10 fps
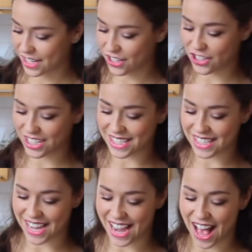And you can
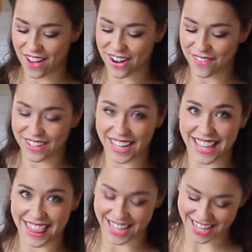see how lovely
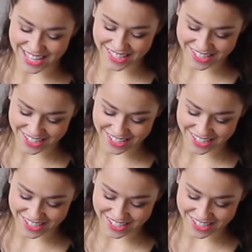and thick it is